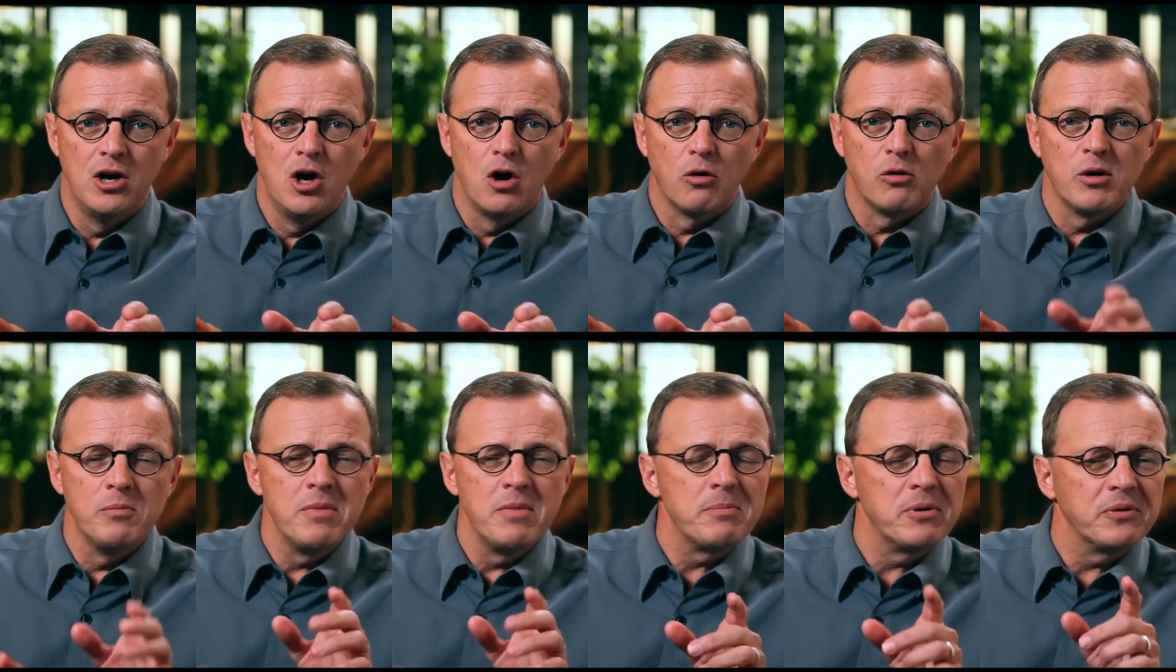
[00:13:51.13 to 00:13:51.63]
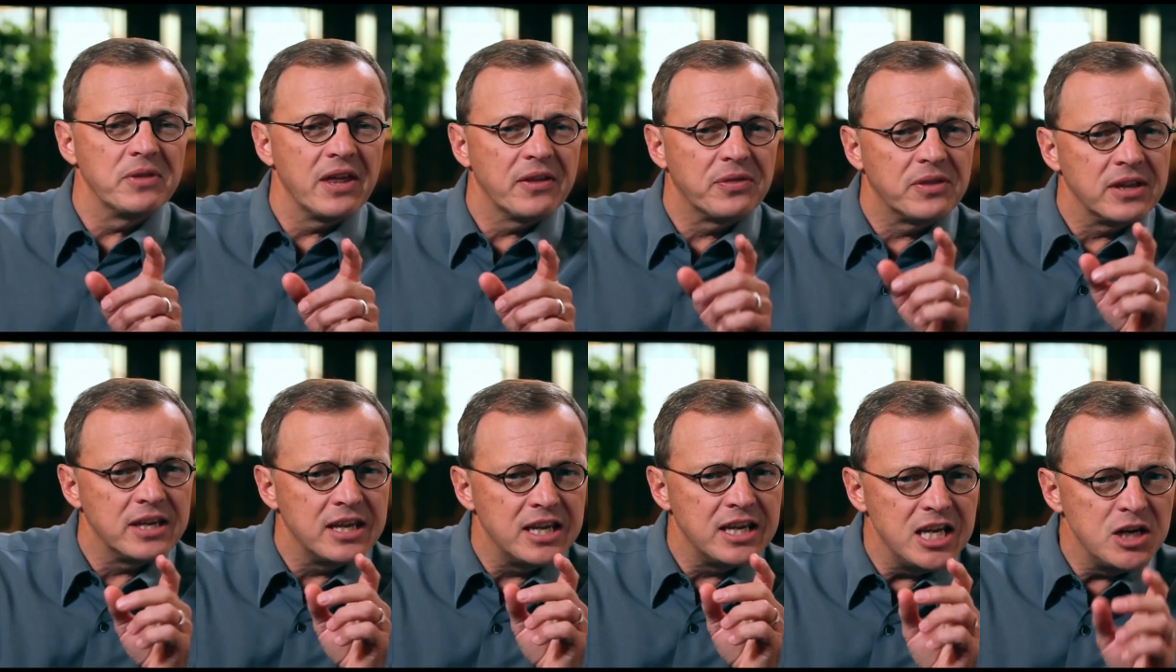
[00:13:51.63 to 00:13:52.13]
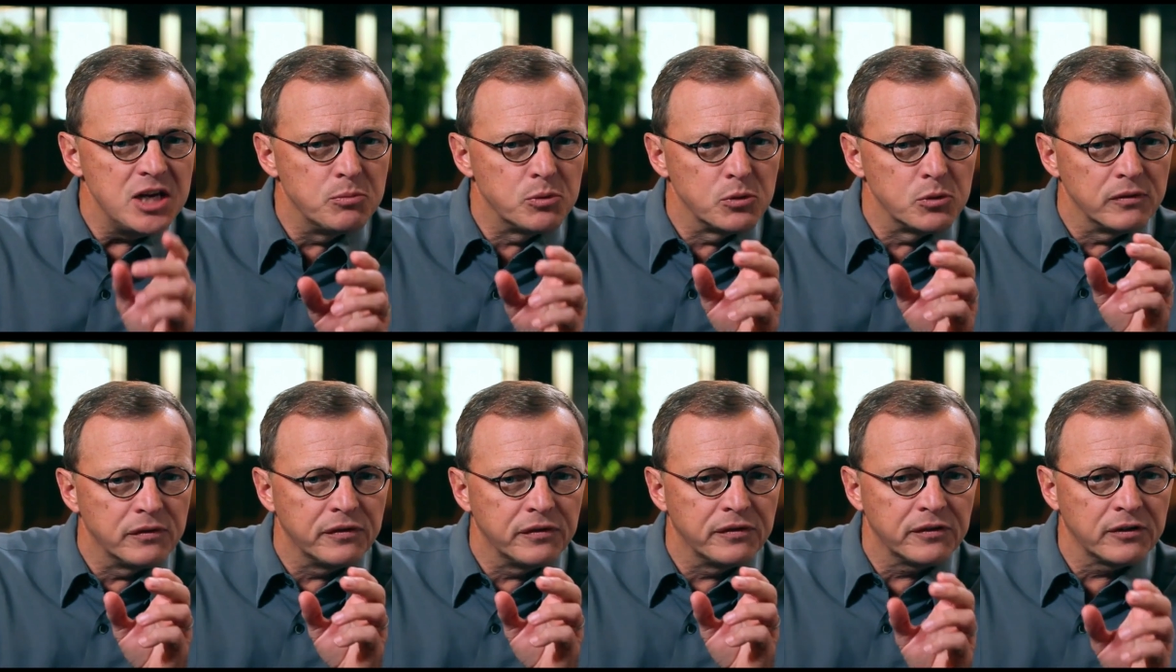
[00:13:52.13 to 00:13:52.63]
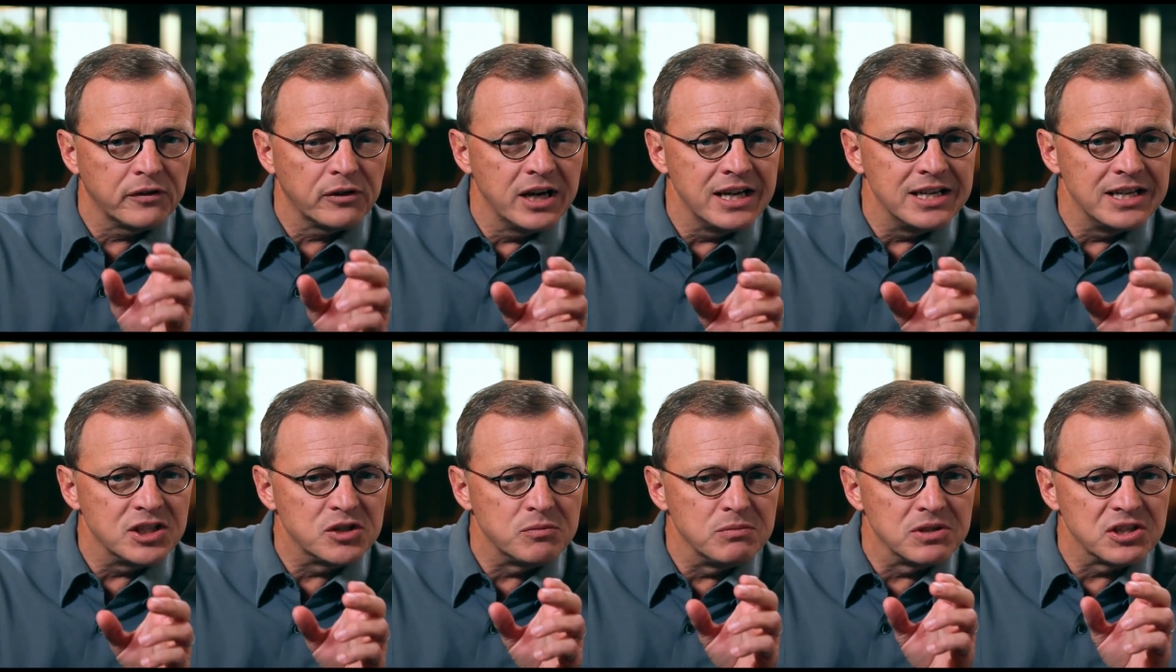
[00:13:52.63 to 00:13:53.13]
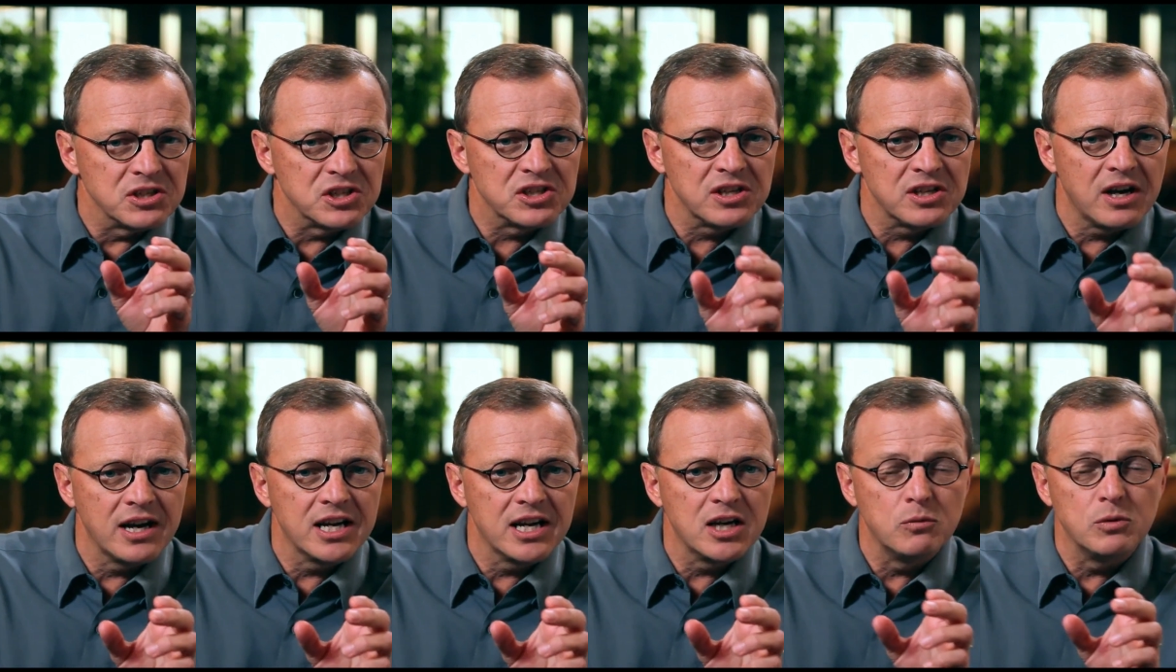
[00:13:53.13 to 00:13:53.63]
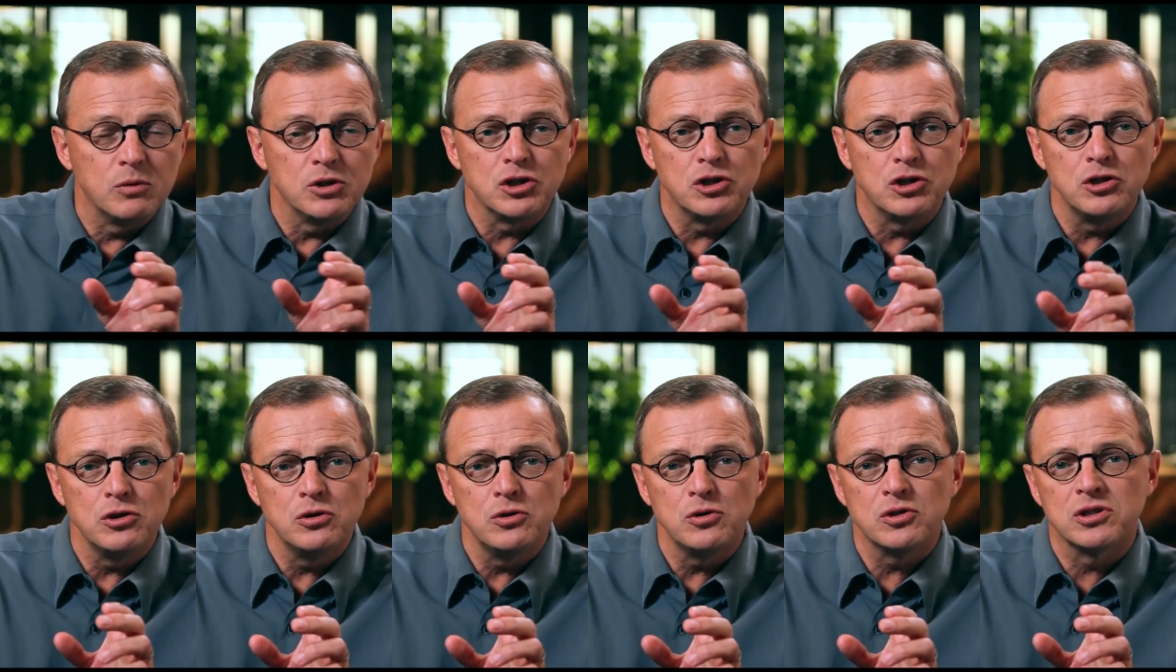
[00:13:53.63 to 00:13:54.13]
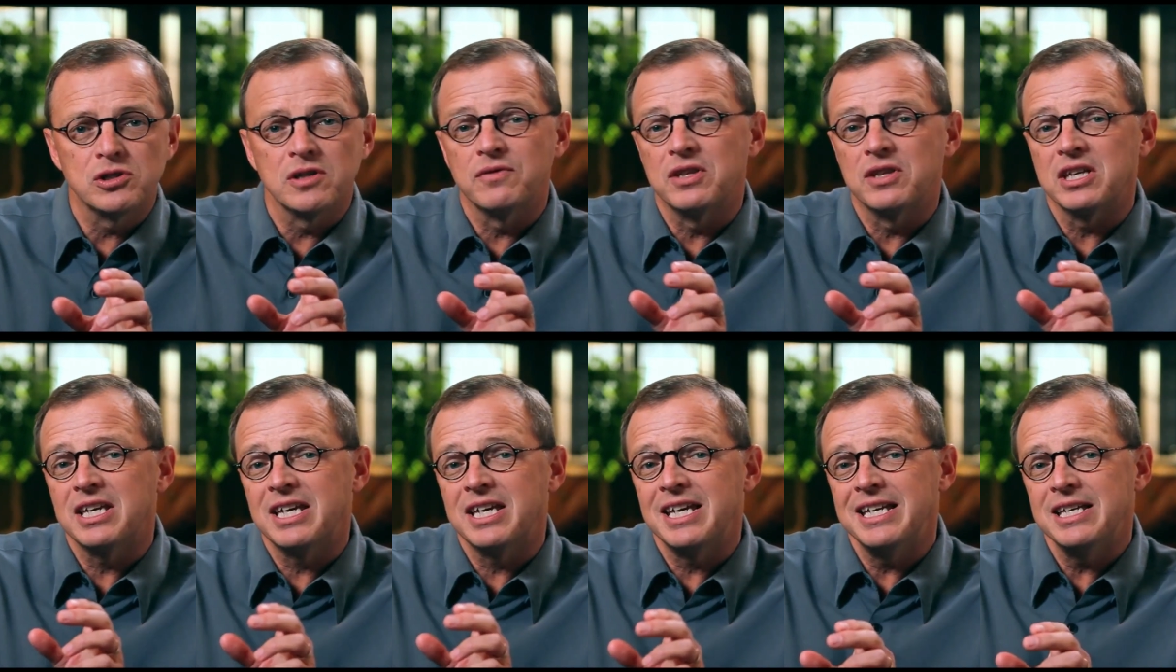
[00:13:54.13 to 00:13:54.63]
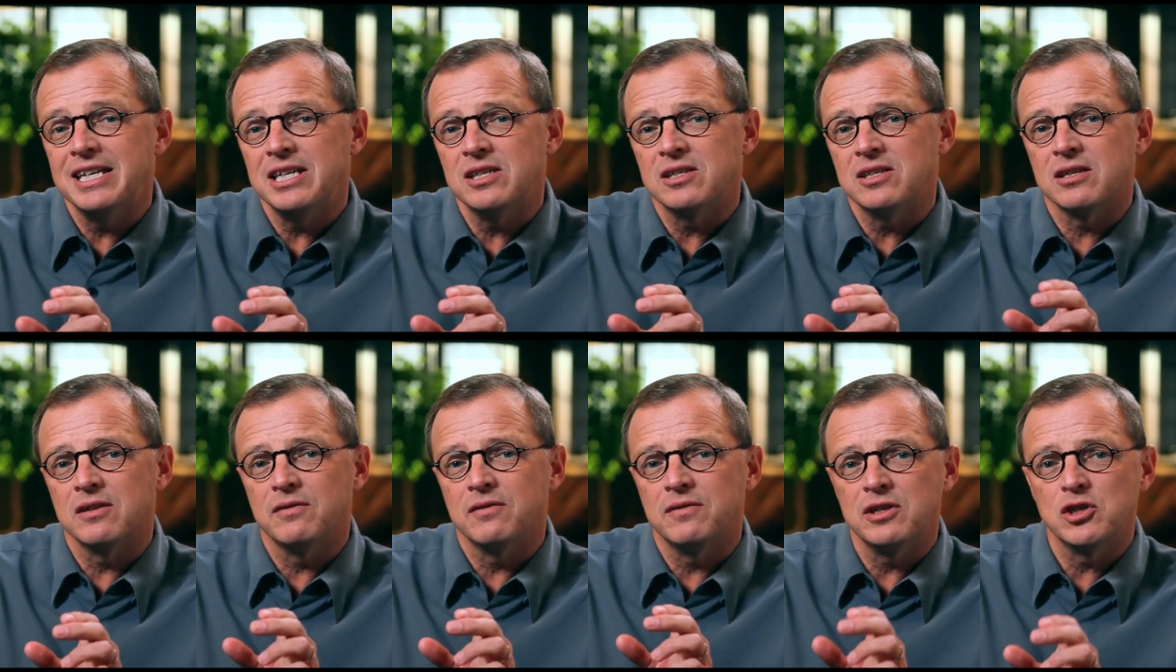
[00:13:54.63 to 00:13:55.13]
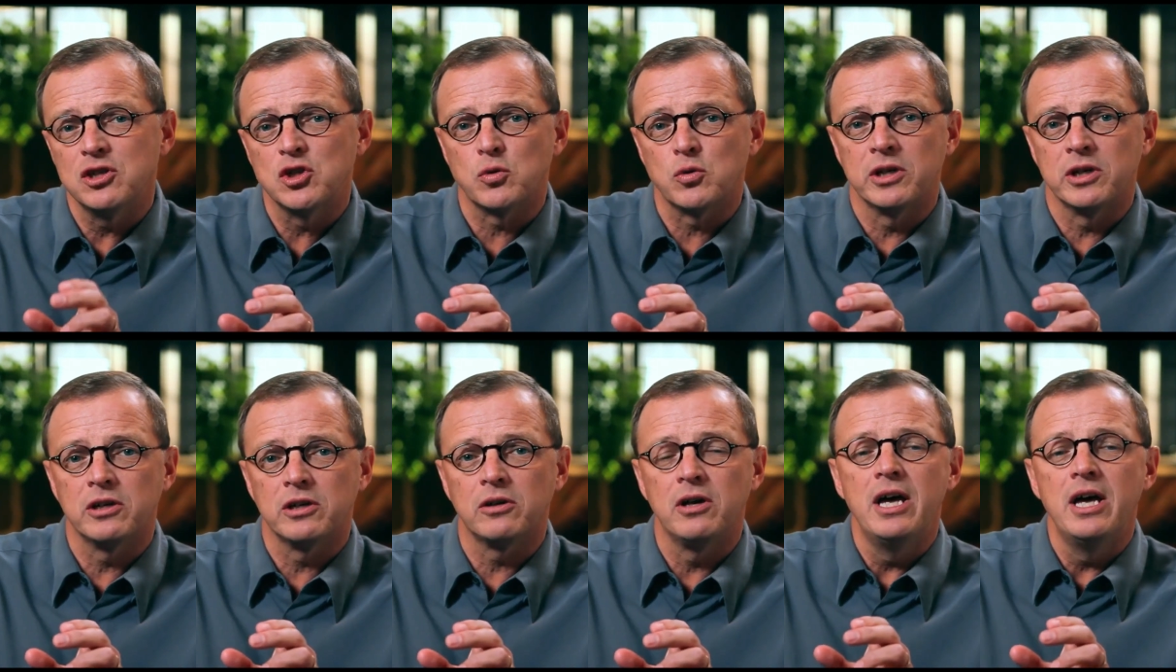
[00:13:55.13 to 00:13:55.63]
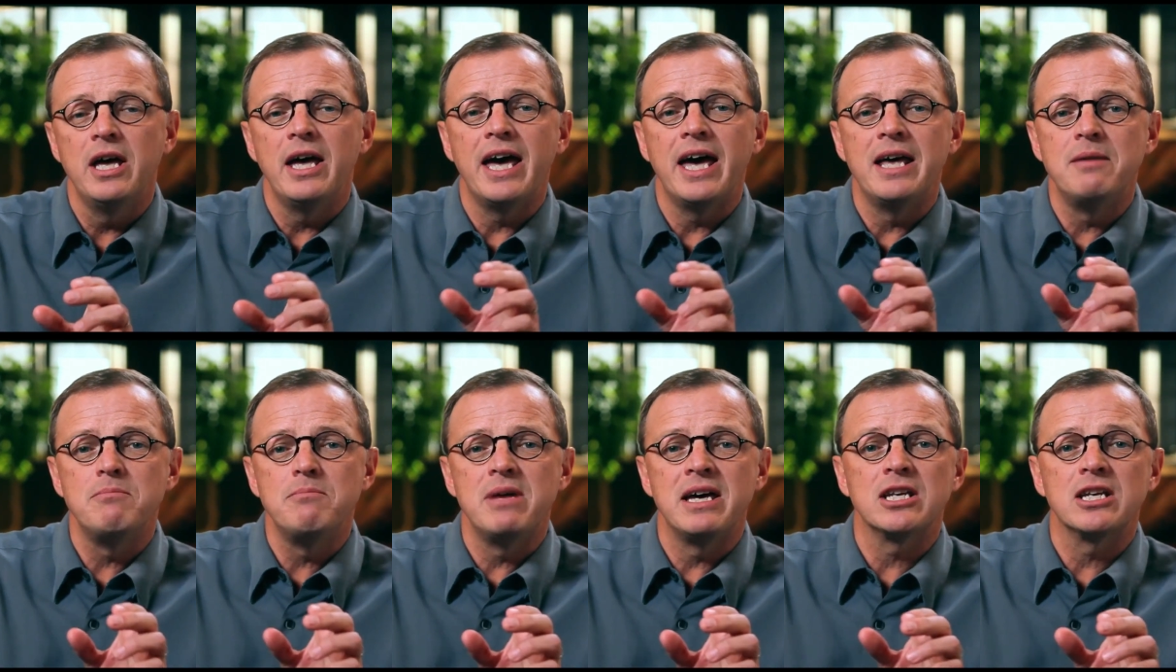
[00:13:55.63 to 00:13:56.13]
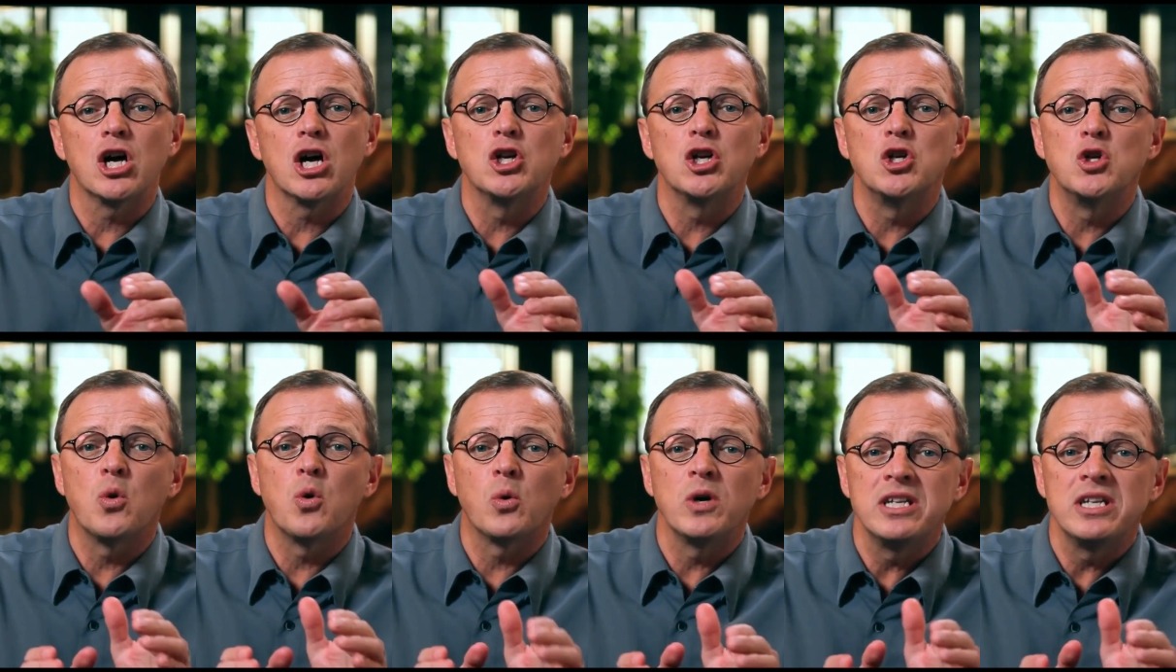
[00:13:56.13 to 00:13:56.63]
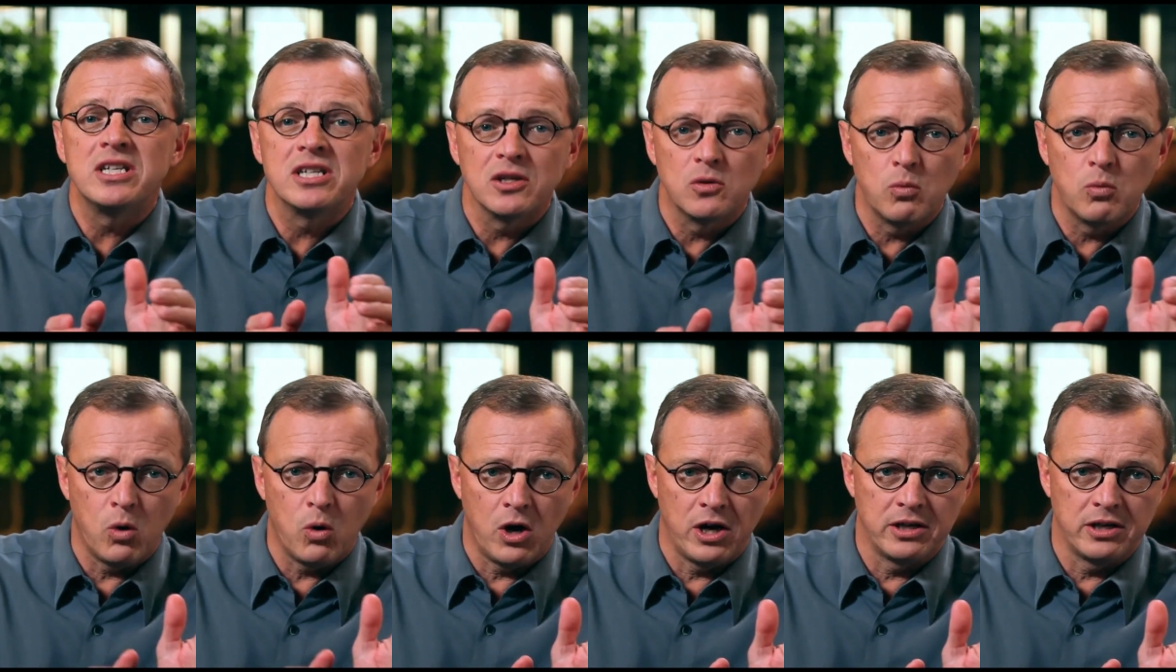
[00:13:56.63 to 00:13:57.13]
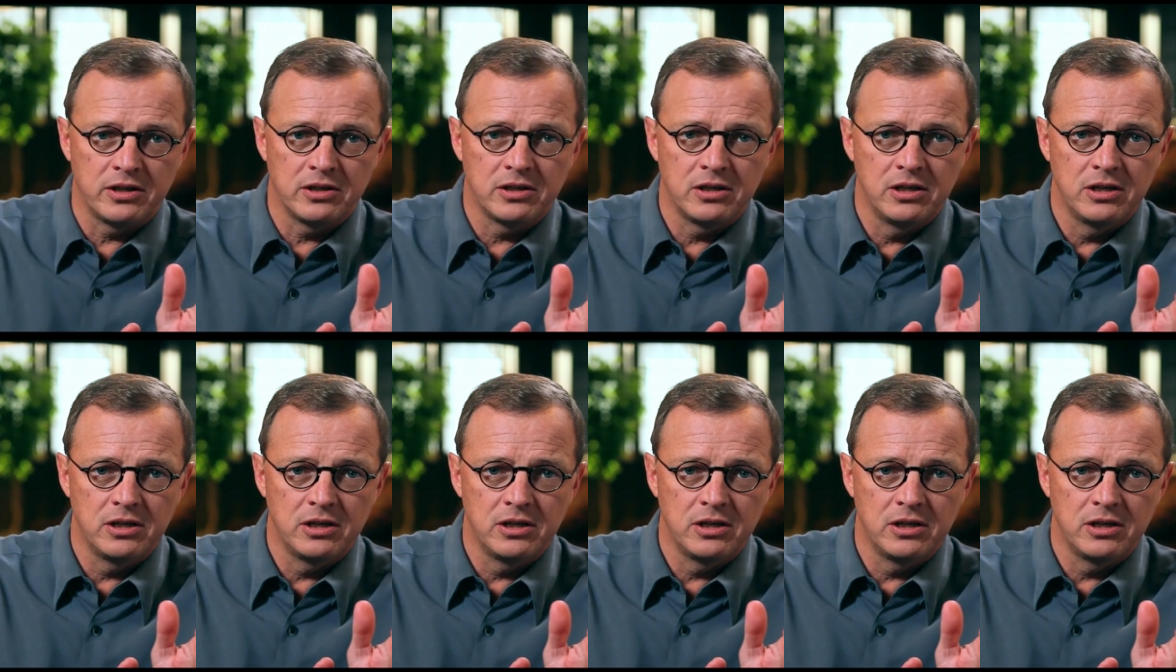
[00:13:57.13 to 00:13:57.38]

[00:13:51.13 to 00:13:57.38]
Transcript: Remember that the Hebrew phrase Messiah was used of the kings of Israel and meant anointed one.